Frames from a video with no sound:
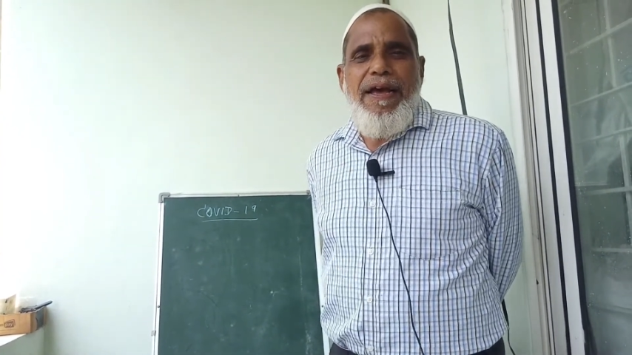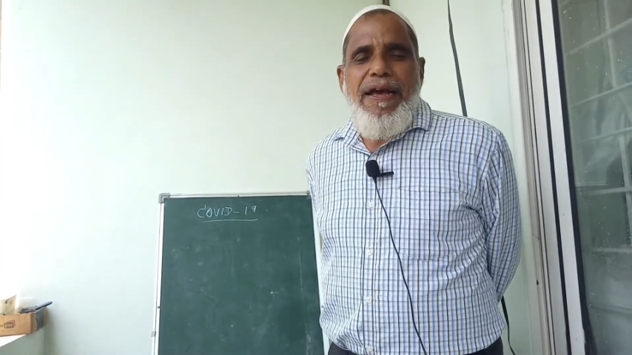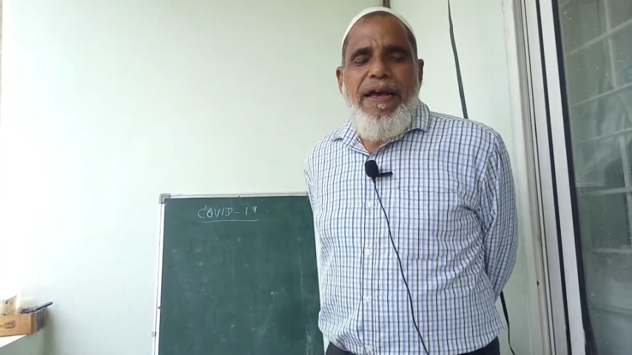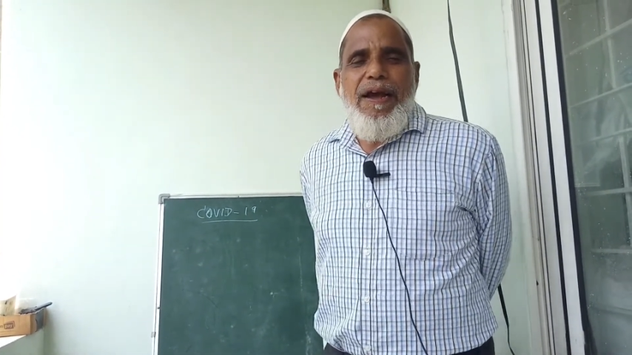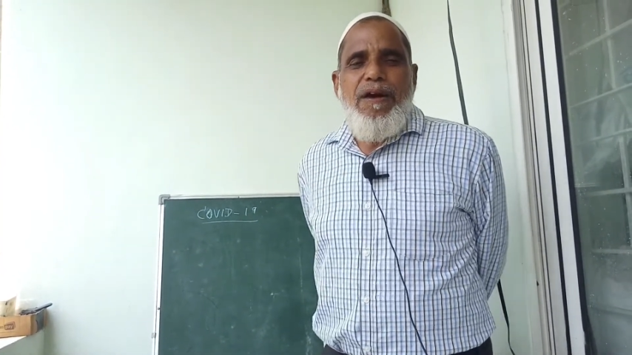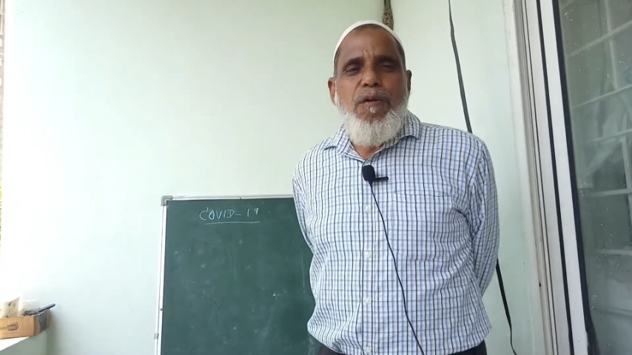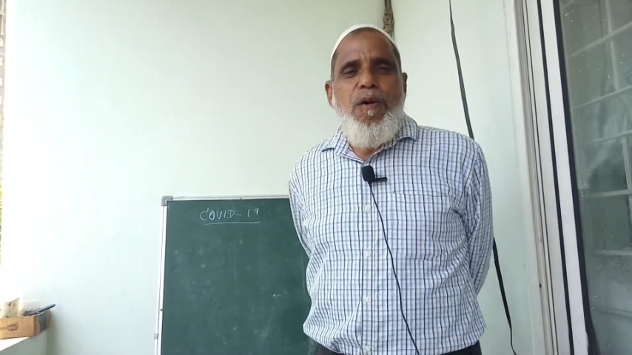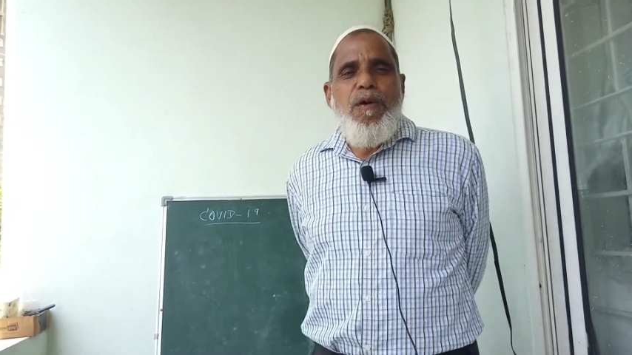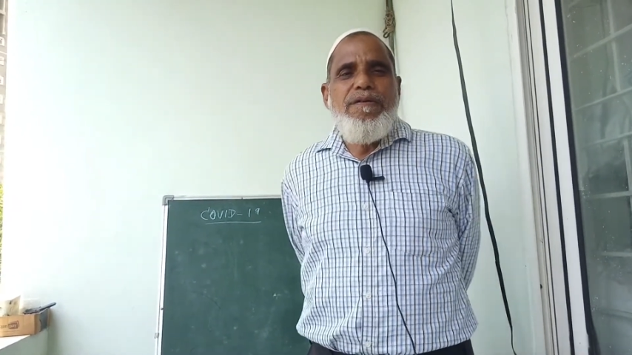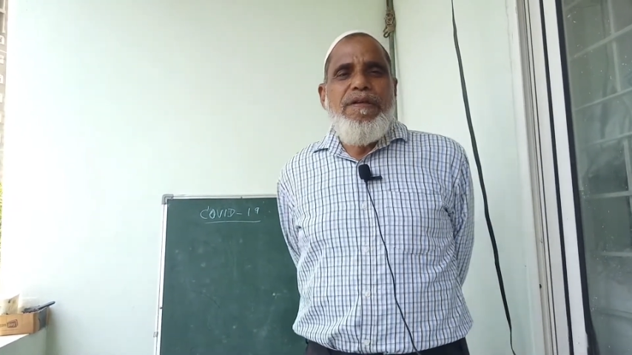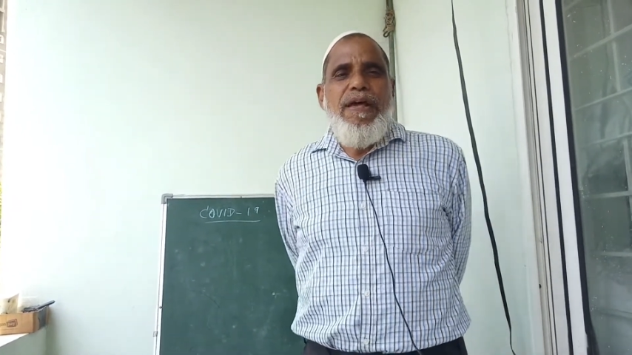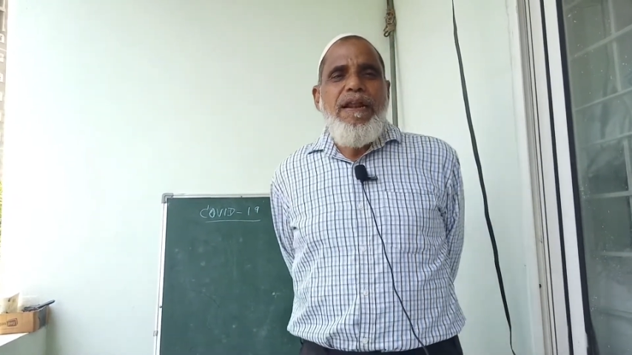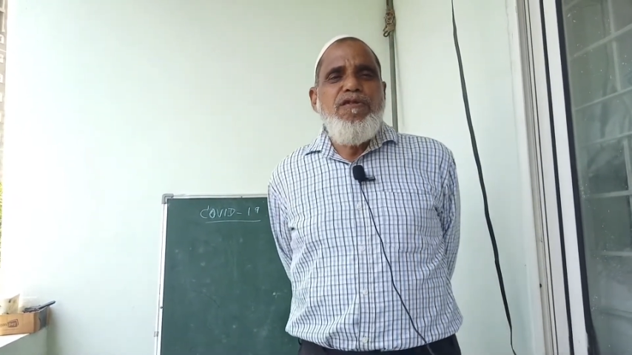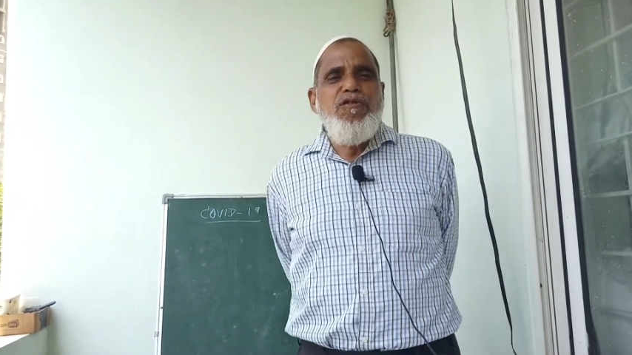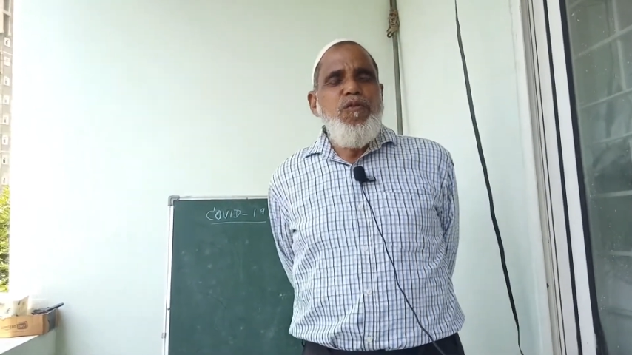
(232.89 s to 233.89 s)
A
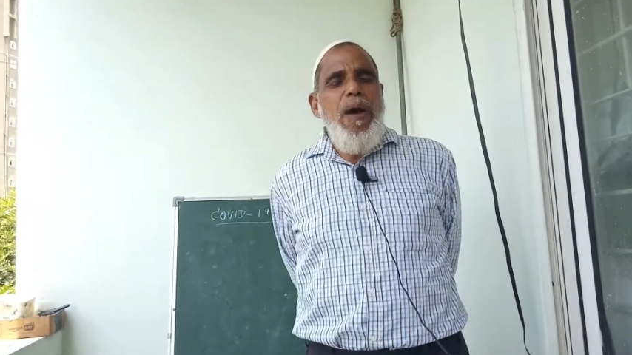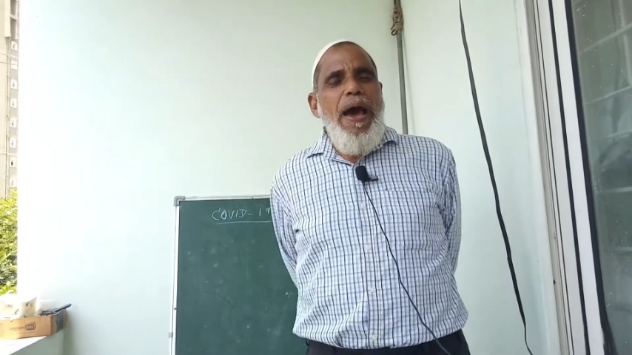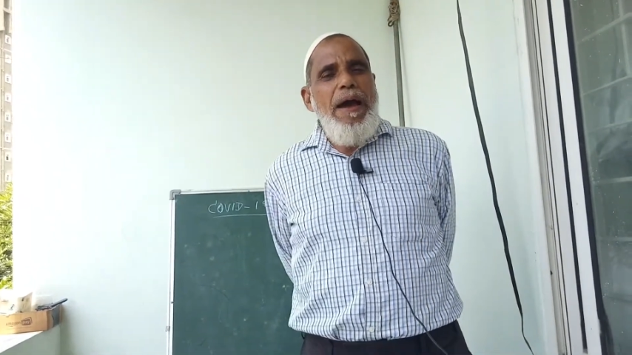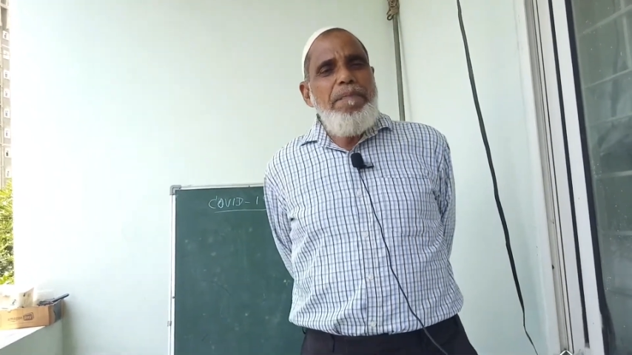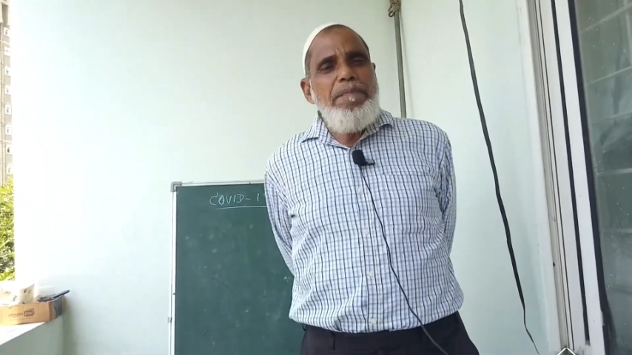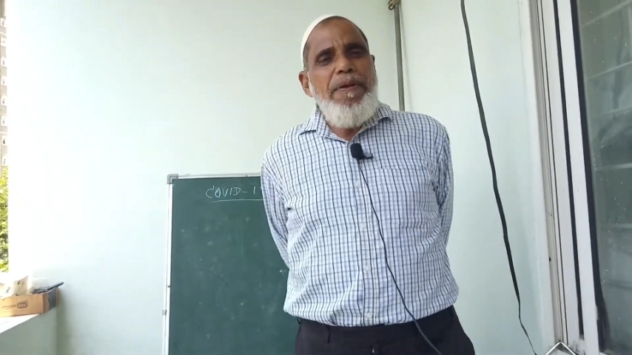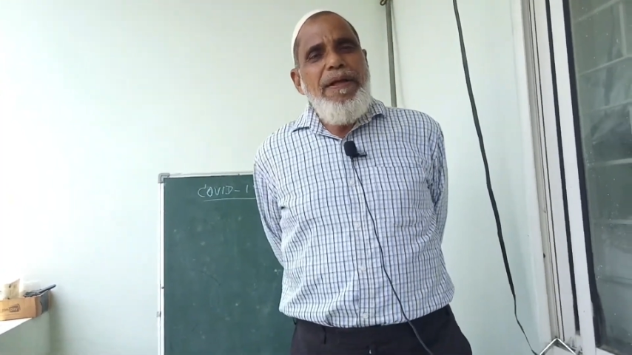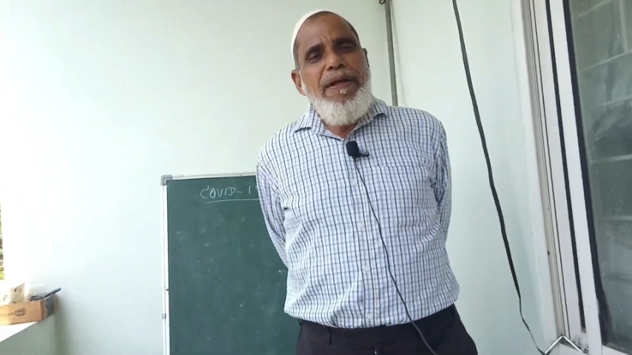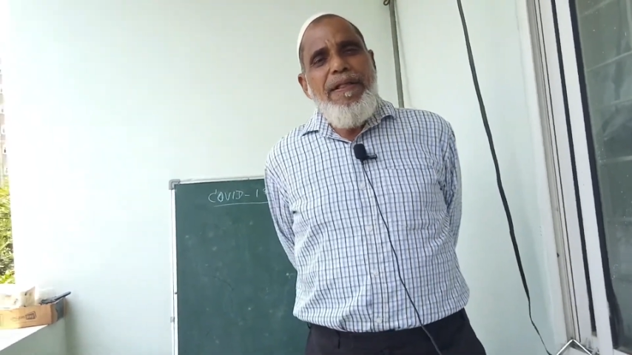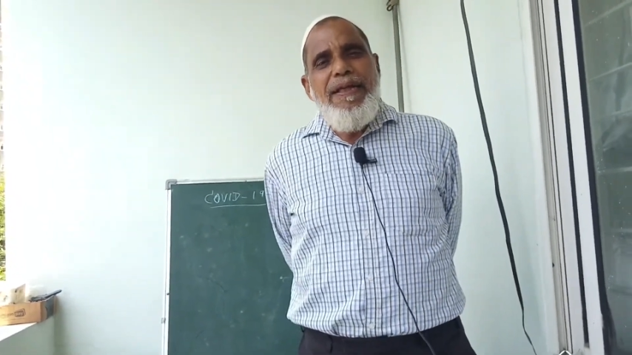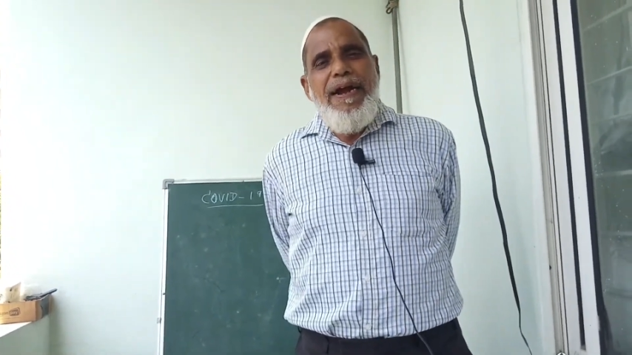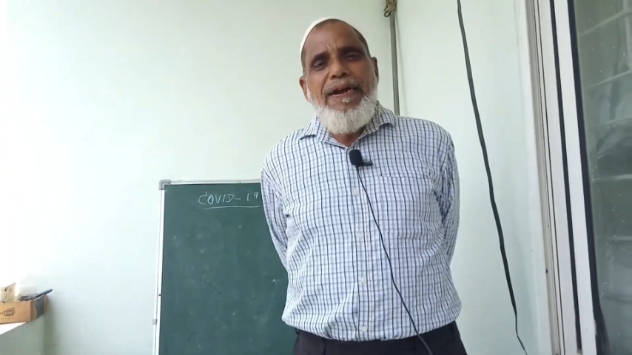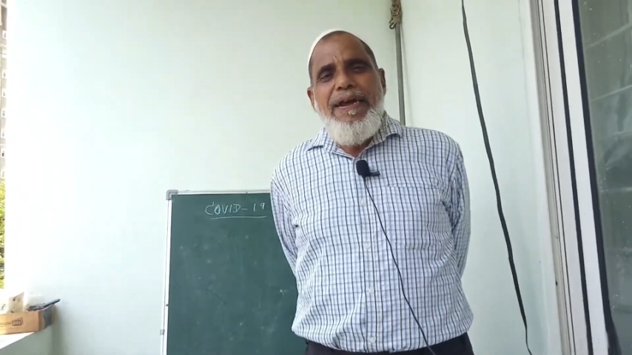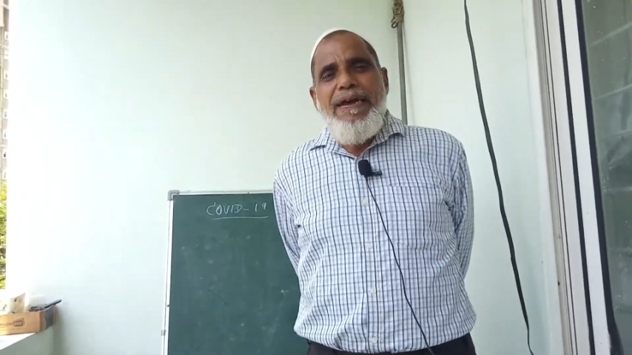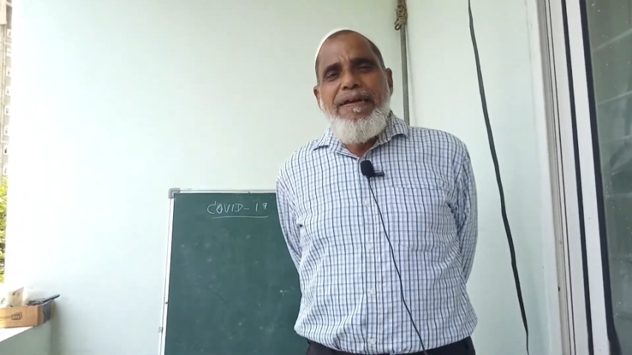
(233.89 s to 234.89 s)
nasal swab,
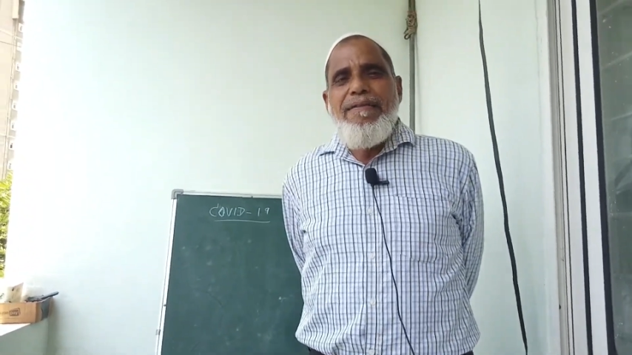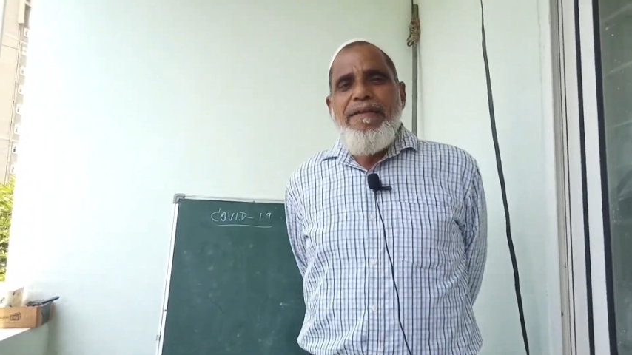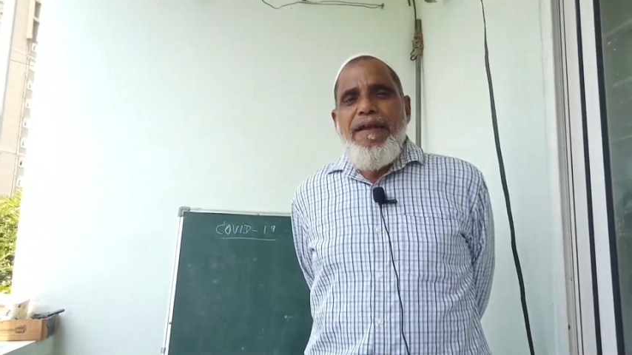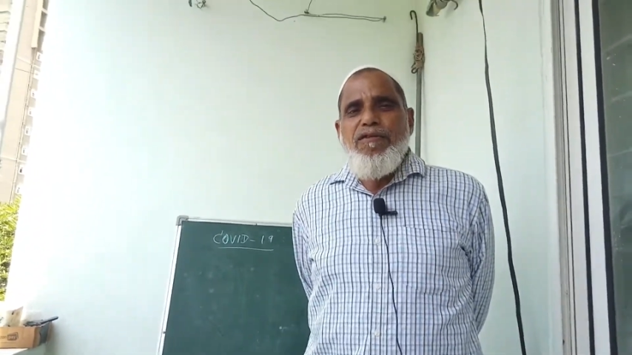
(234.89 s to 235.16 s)
that is, a